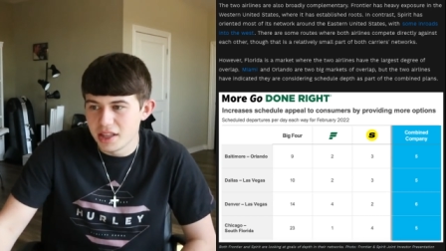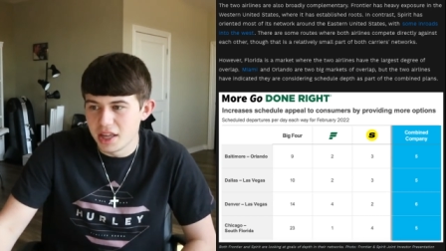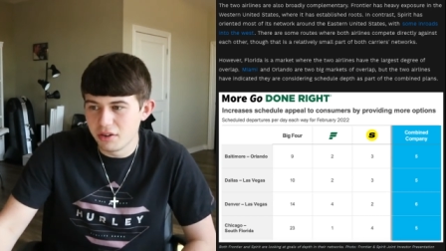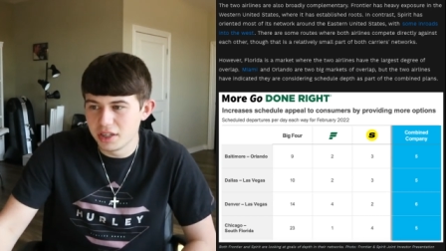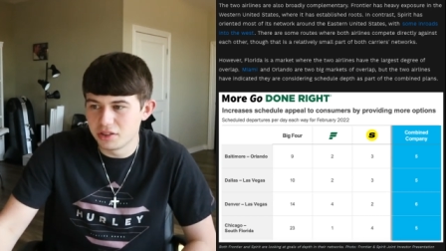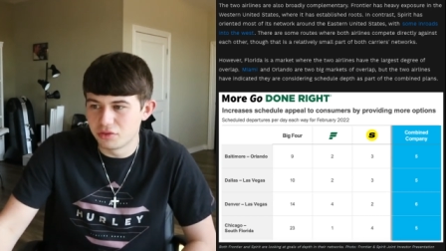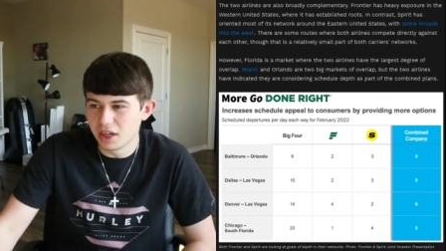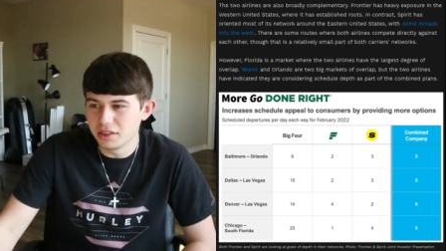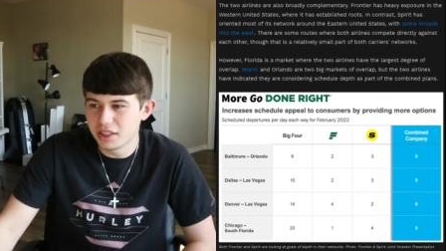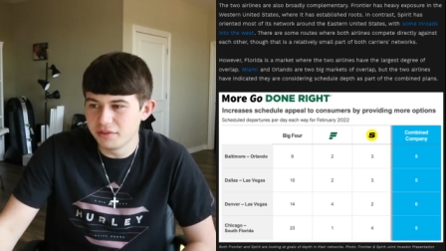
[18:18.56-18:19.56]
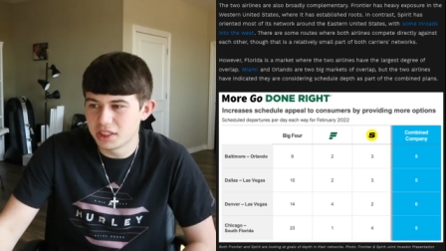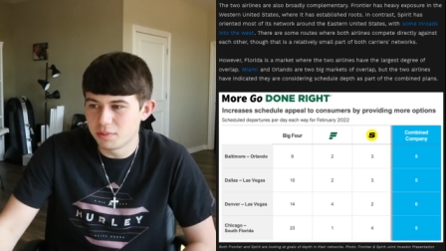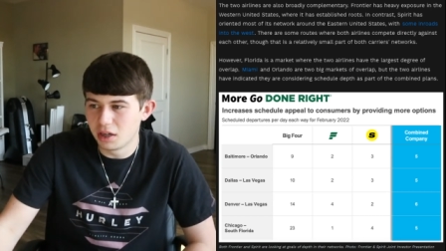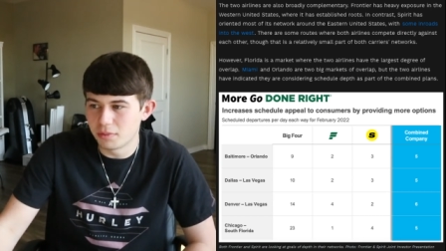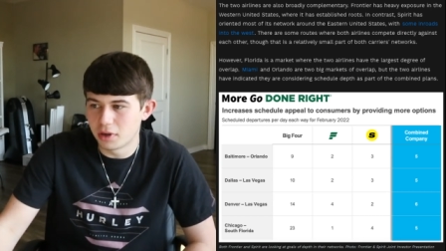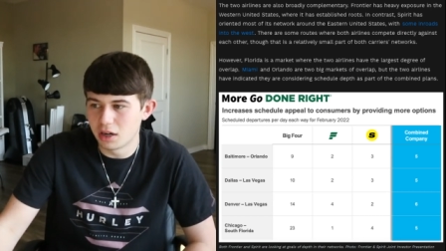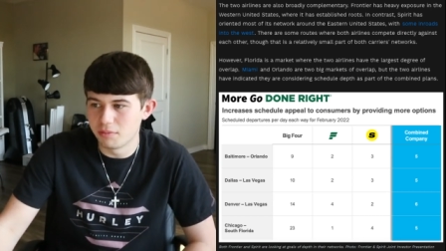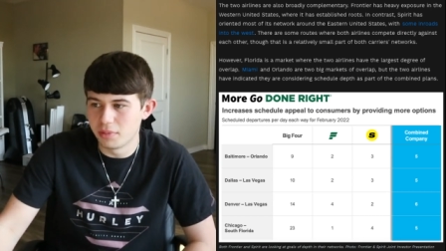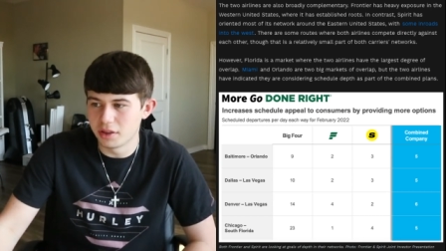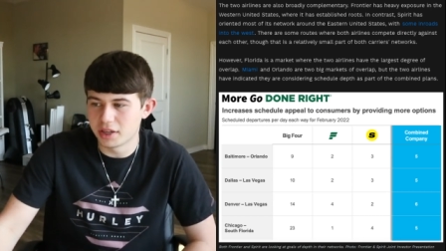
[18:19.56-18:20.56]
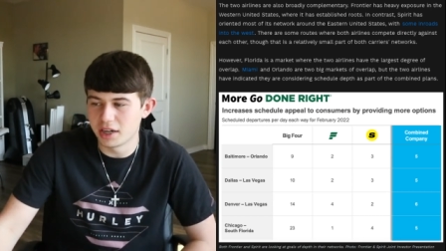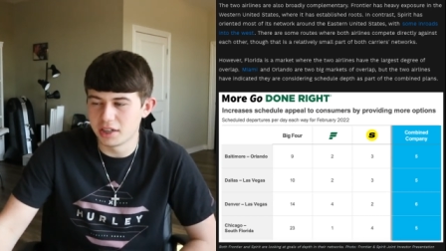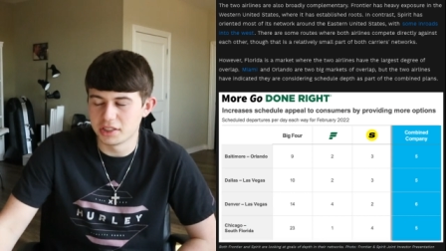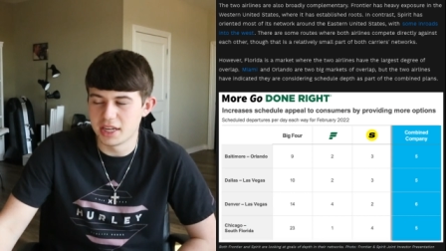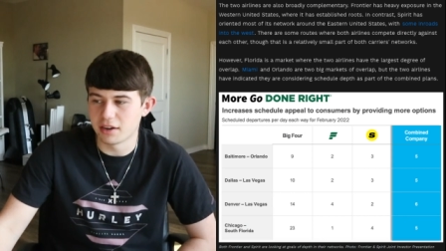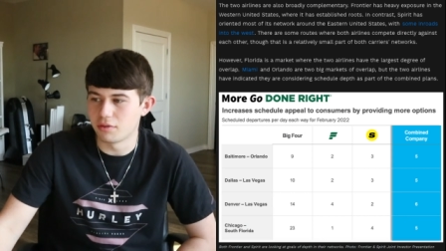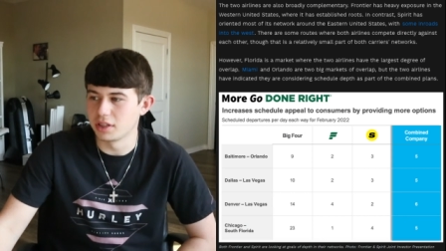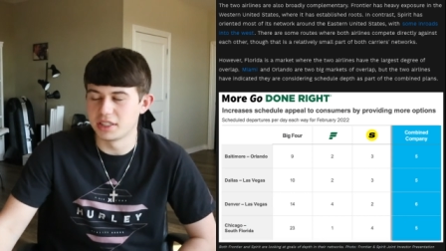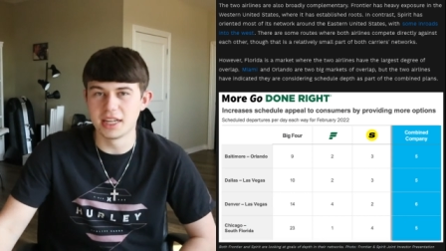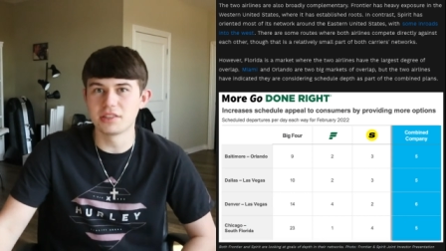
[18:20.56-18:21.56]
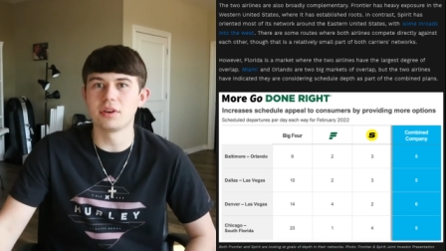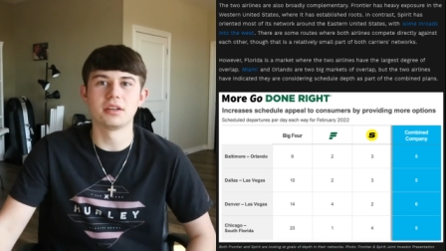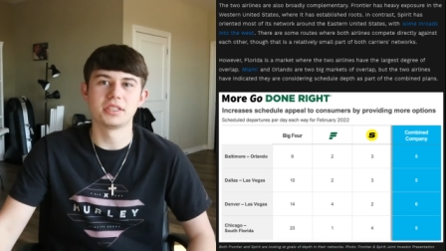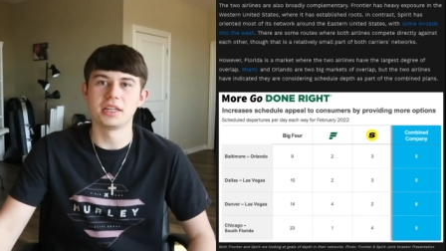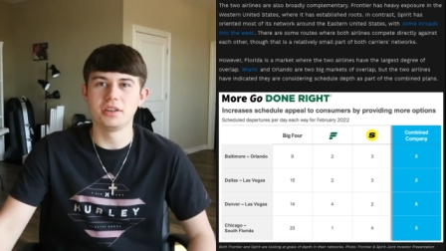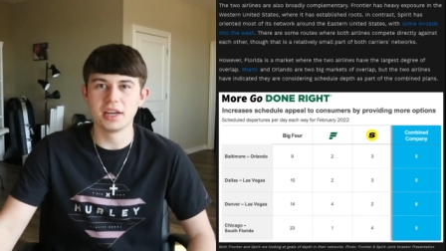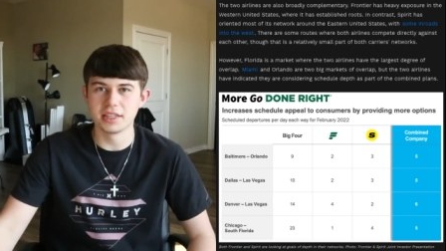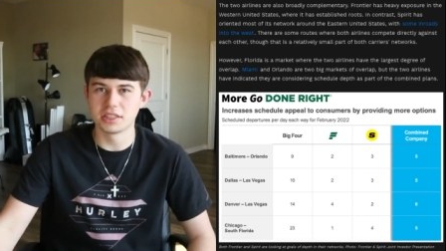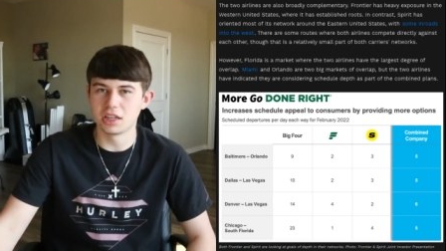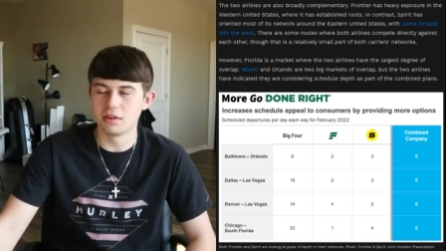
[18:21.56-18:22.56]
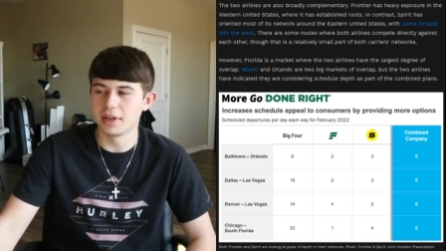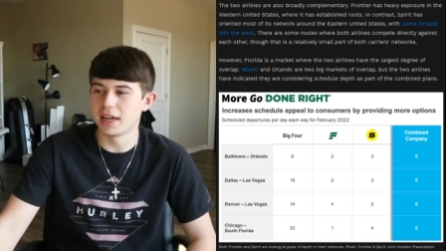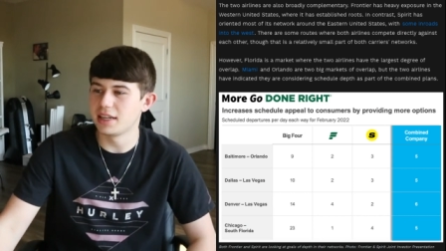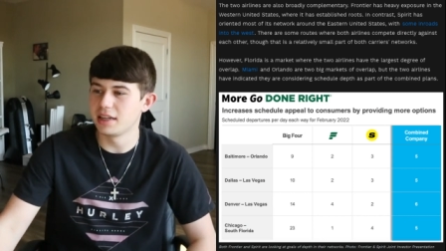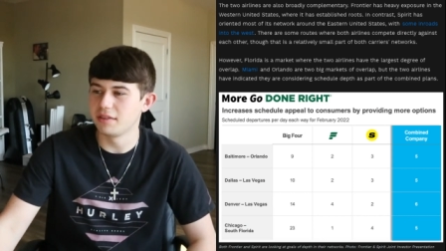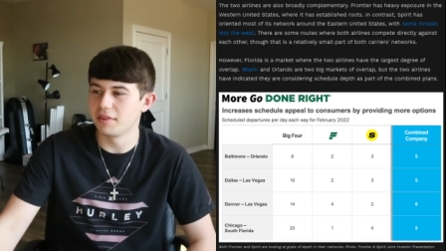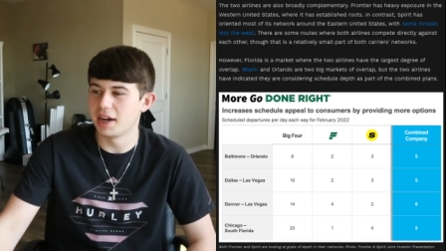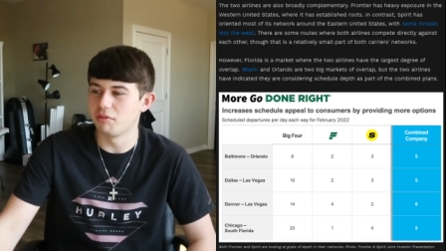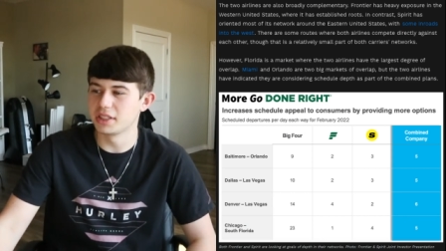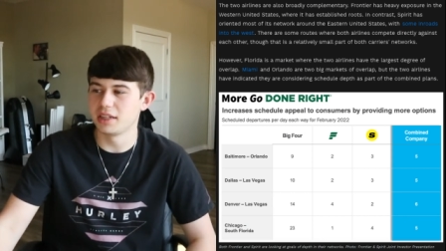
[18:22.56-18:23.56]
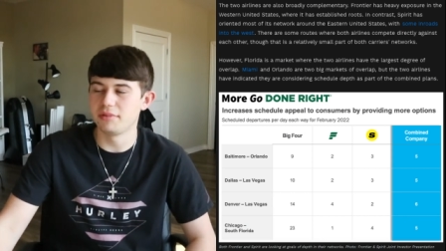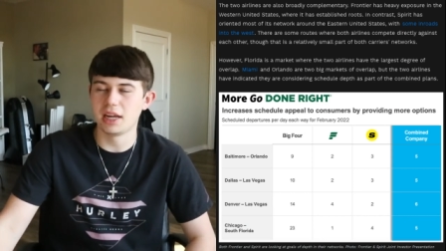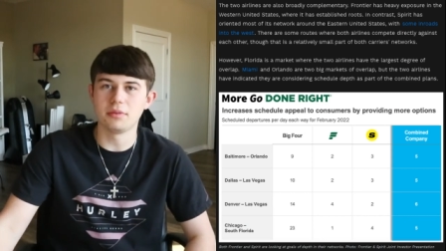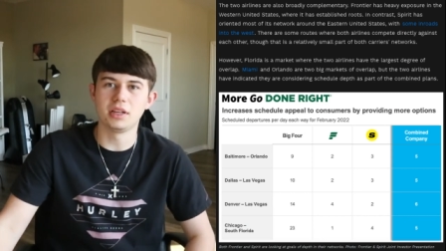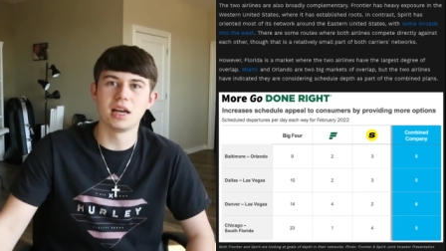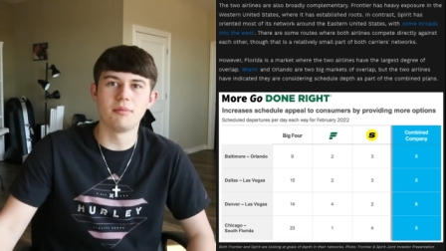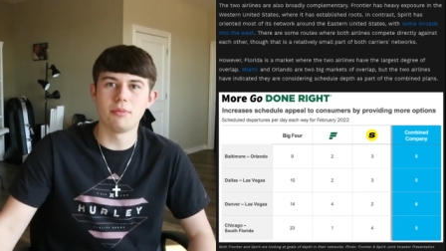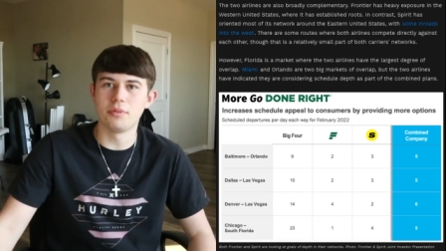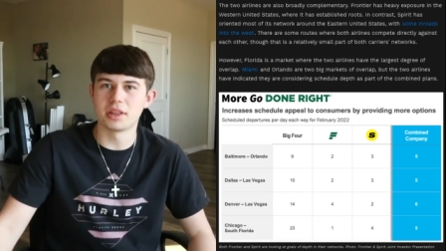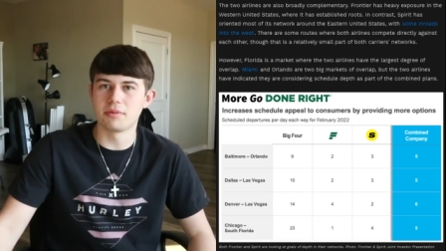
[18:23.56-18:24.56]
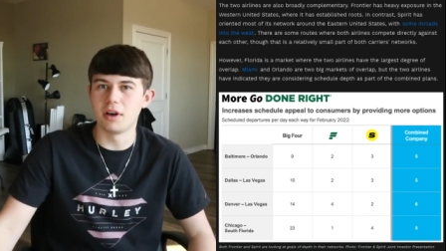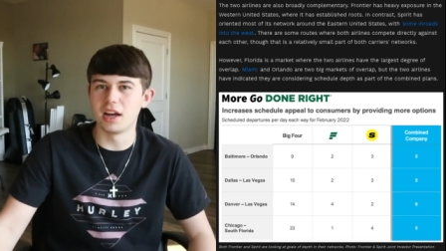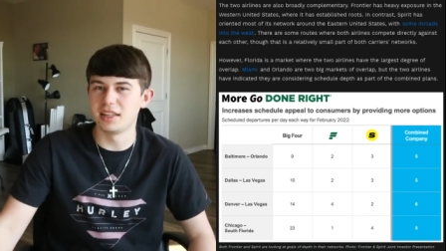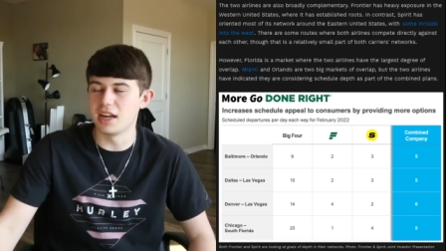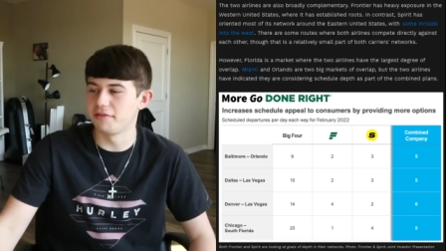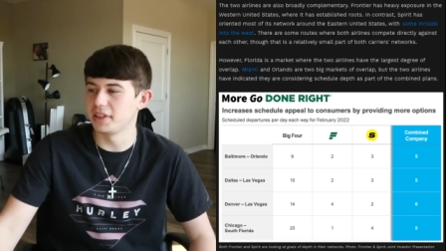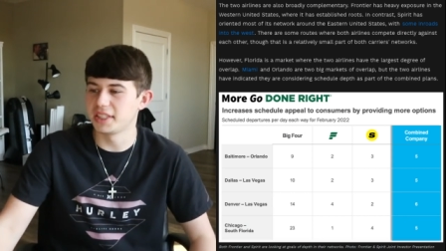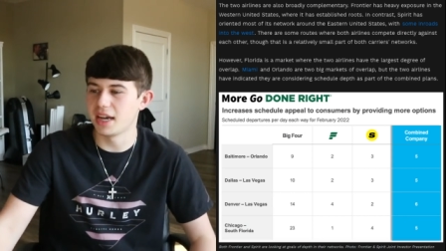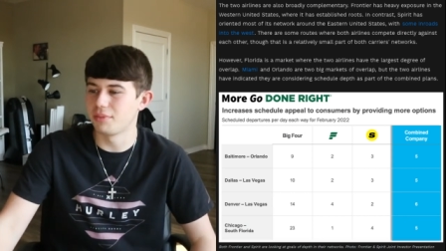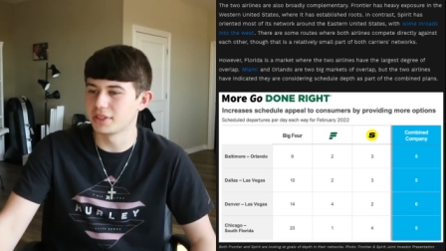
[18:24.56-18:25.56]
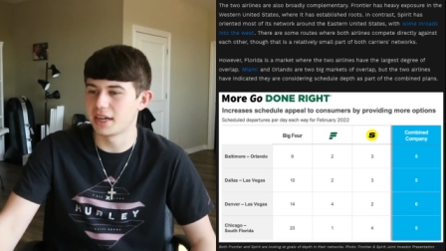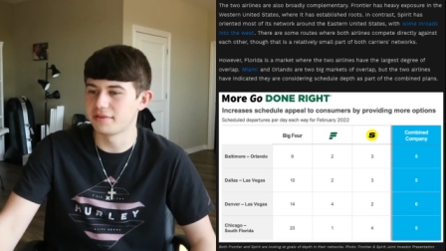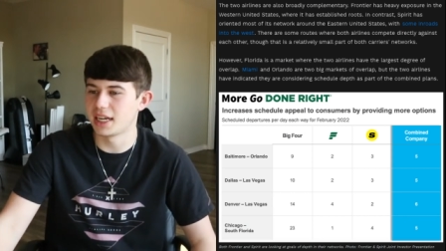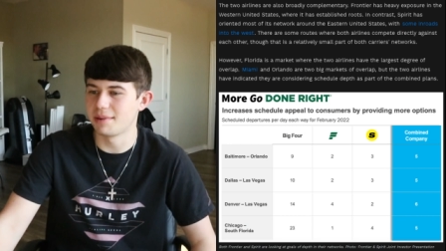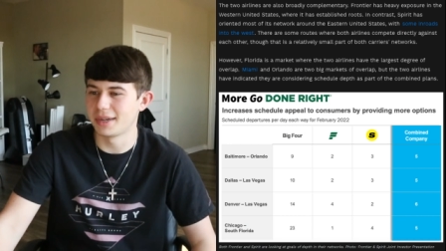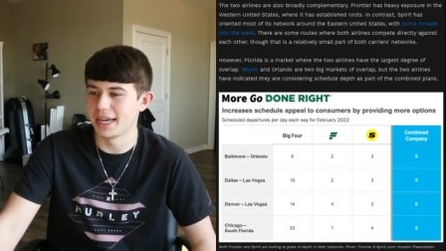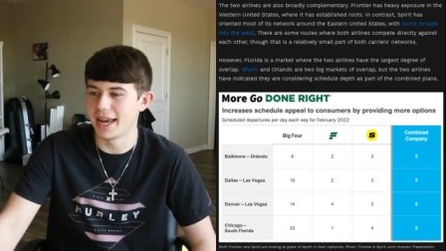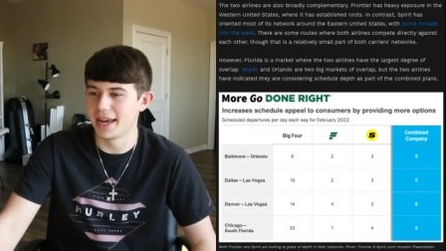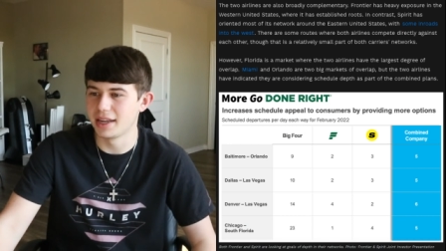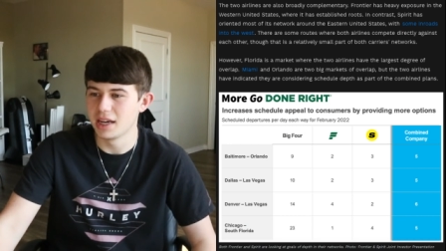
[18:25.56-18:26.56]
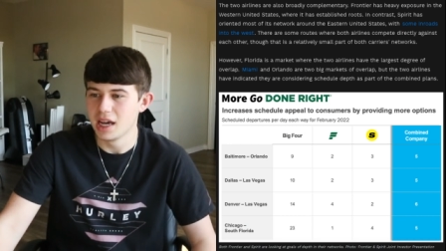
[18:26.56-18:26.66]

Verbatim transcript: Though it is a relatively smaller part of both carriers' networks, and that's what I was saying. You guys saw me; I wasn't even able to come up with enough examples off the top of my head.